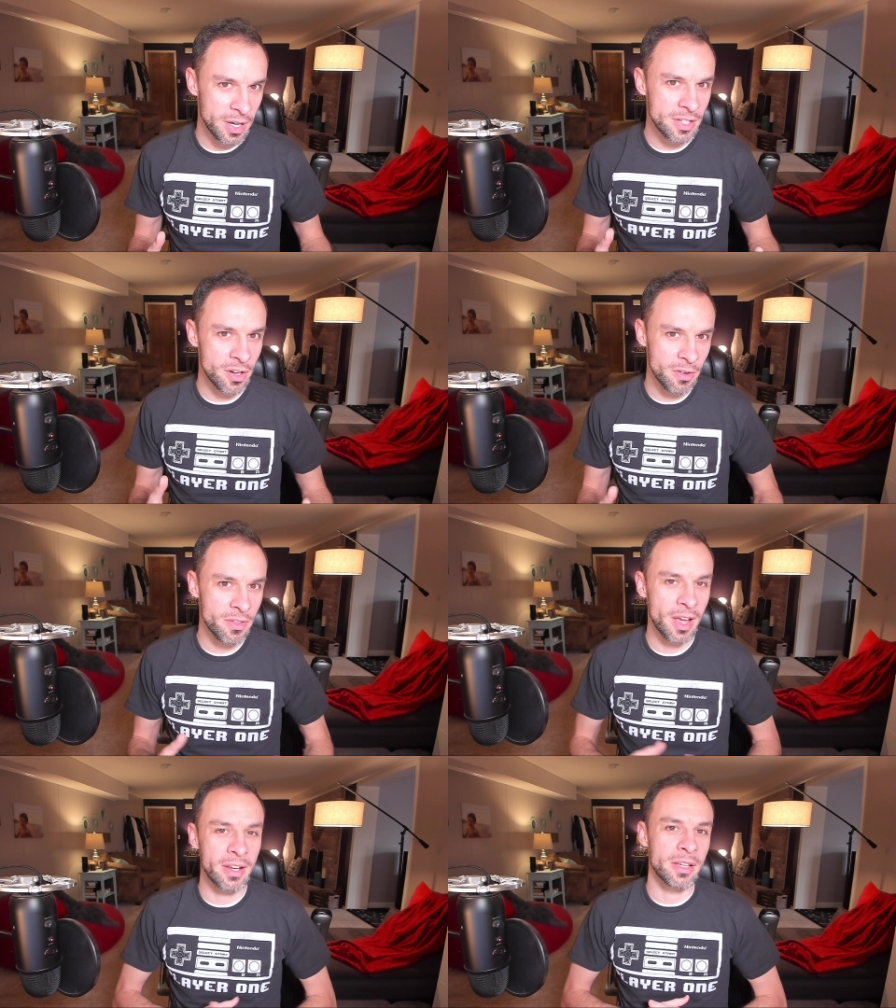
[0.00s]
It turns
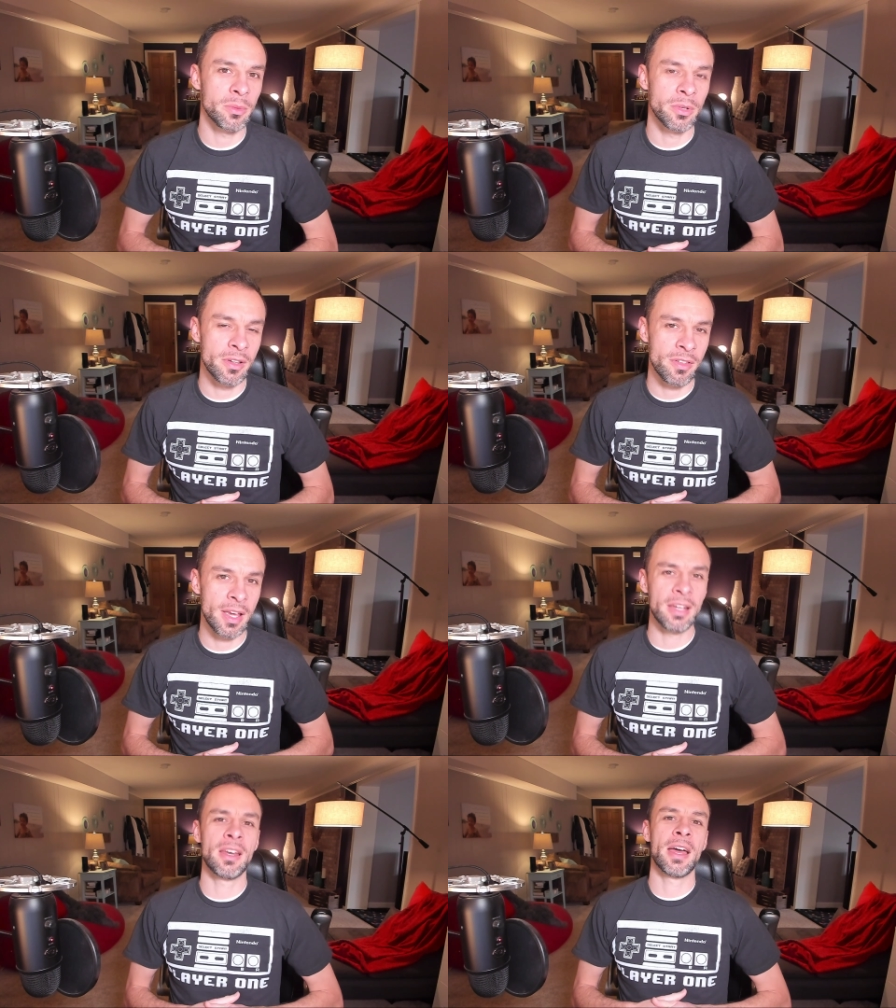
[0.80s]
out it was
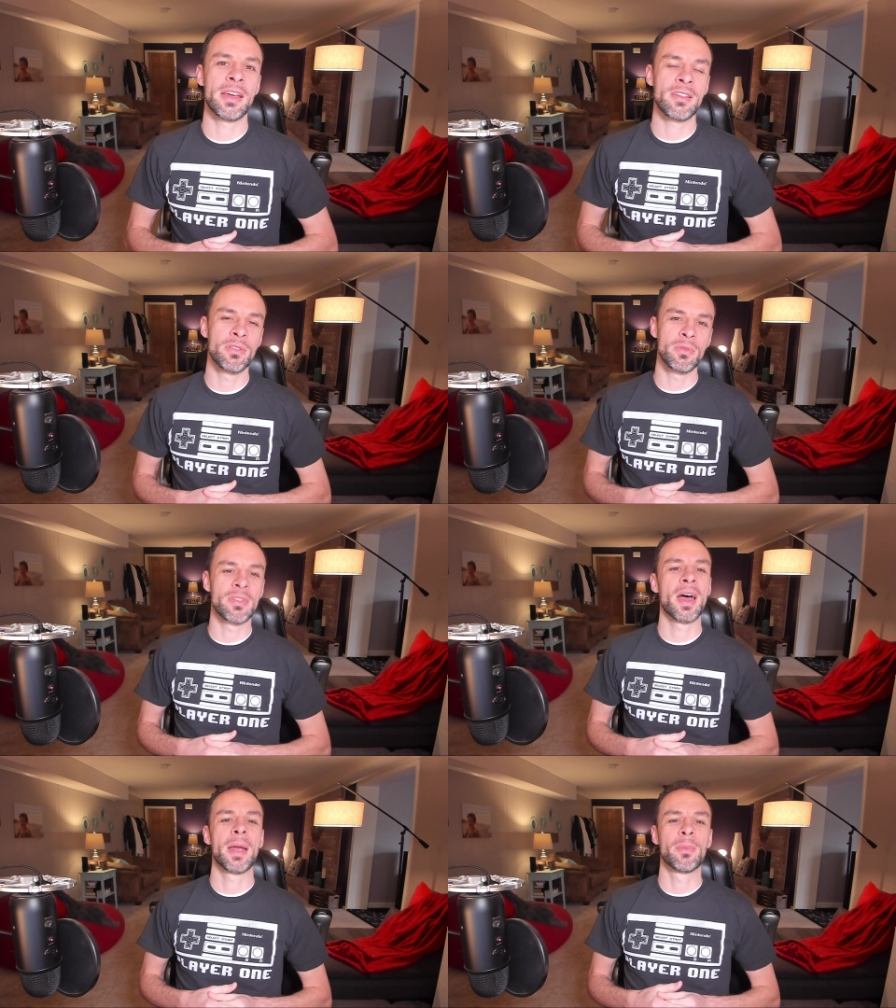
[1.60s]
Ananias, who was the
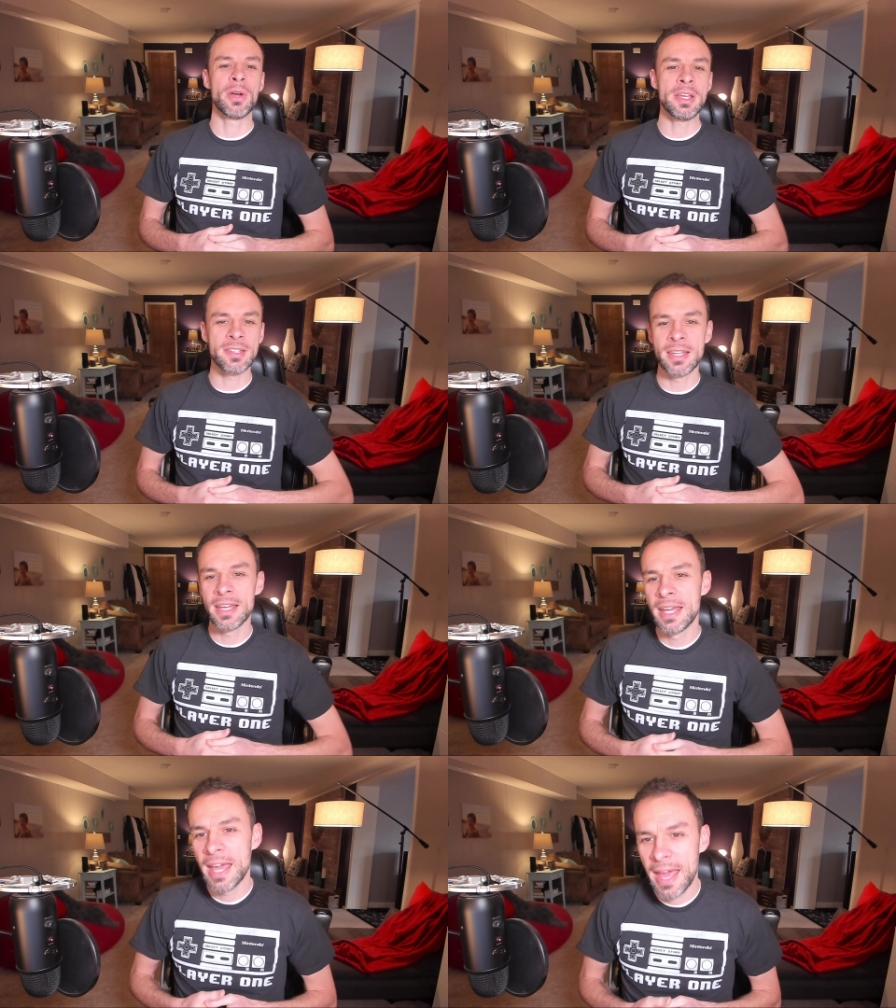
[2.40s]
high priest
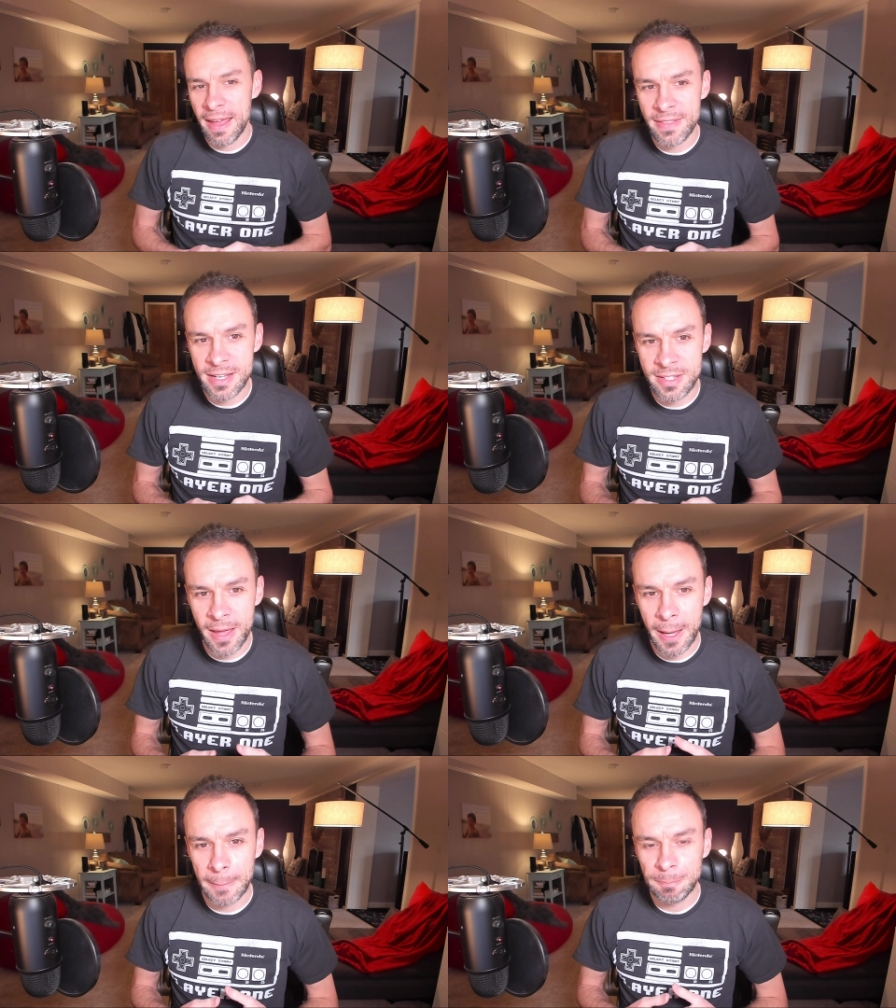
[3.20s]
at that
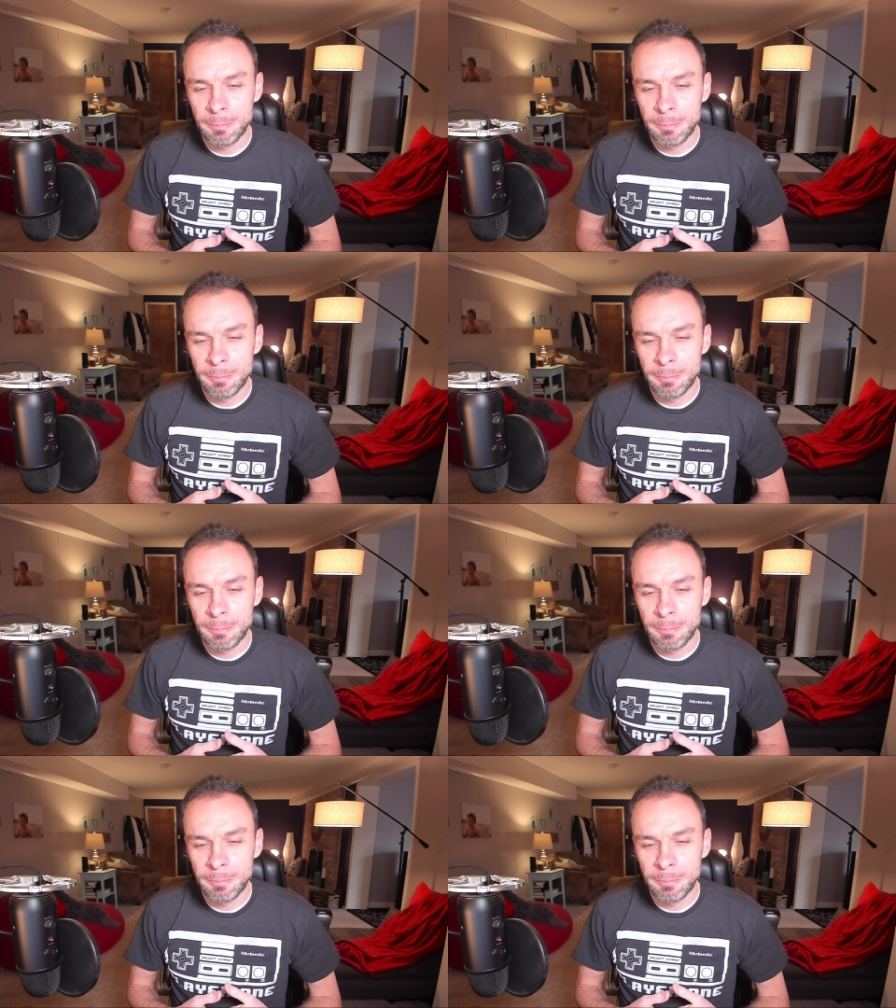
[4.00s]
time.